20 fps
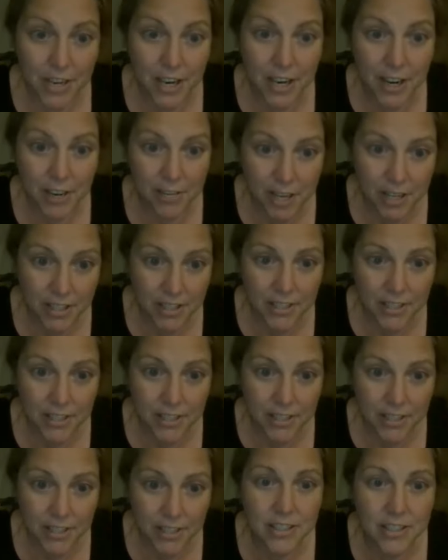To have that
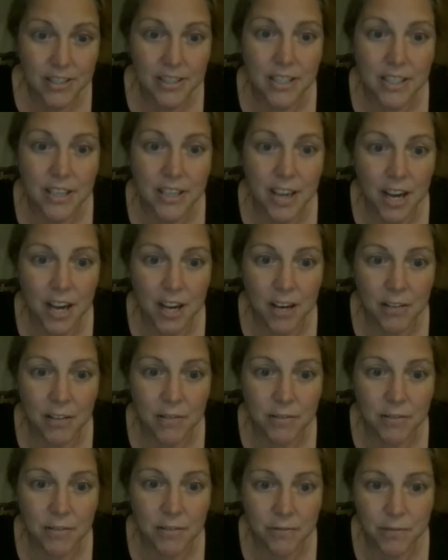consistency,
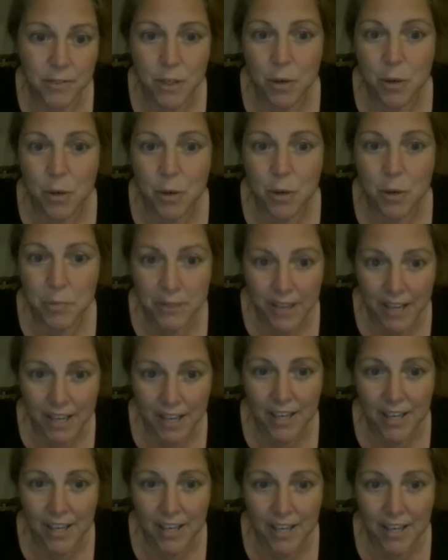have, you know, a
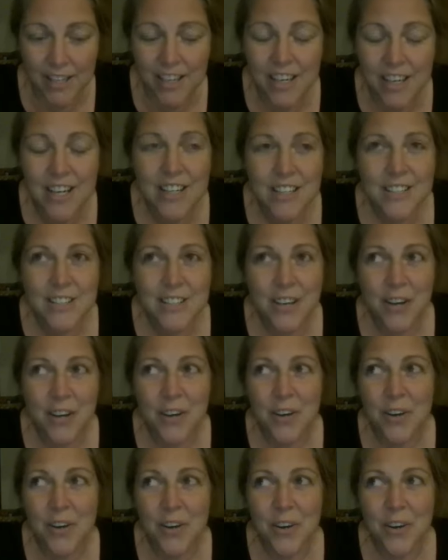plan.
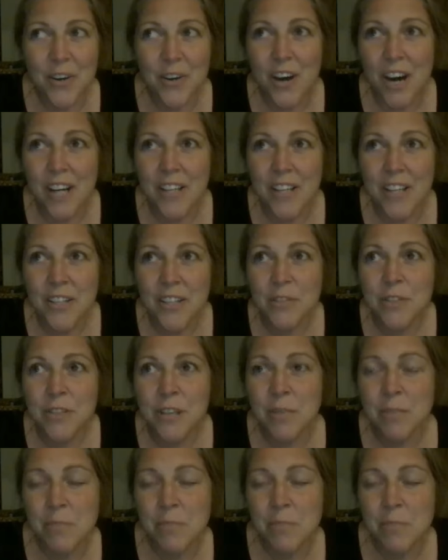So I know
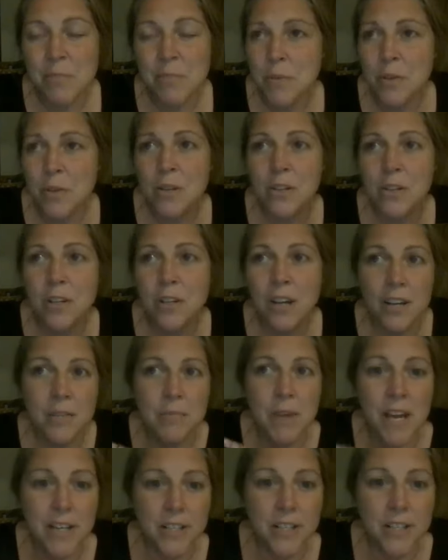some people kind of
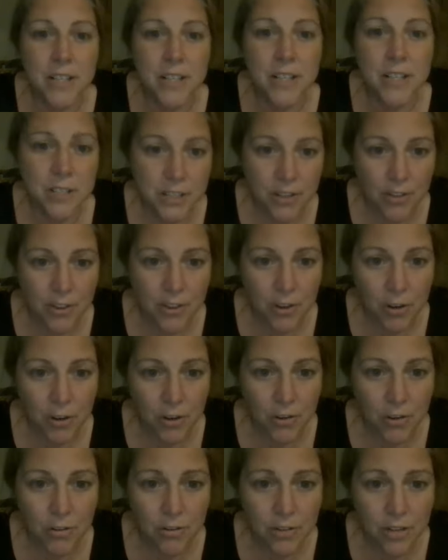manage things on
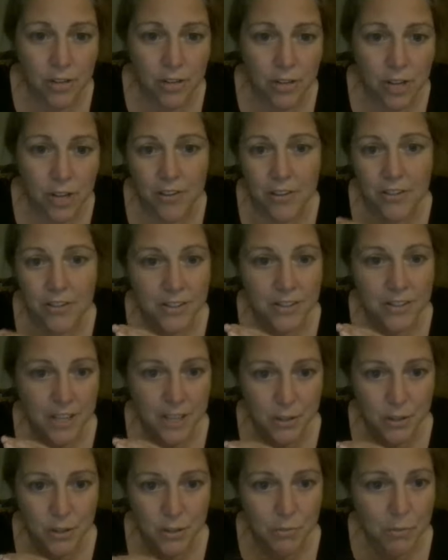their own,
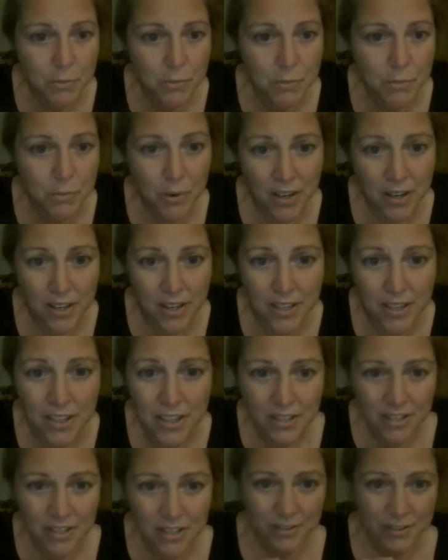others get
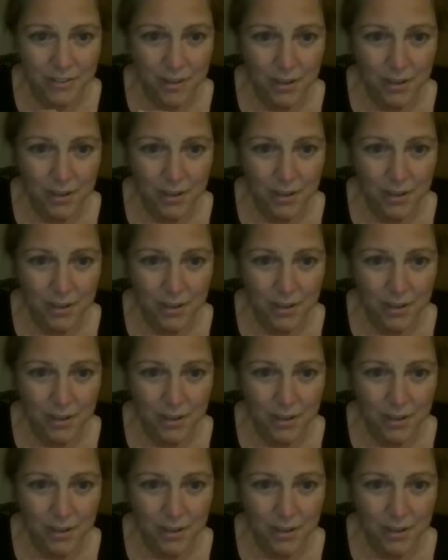support.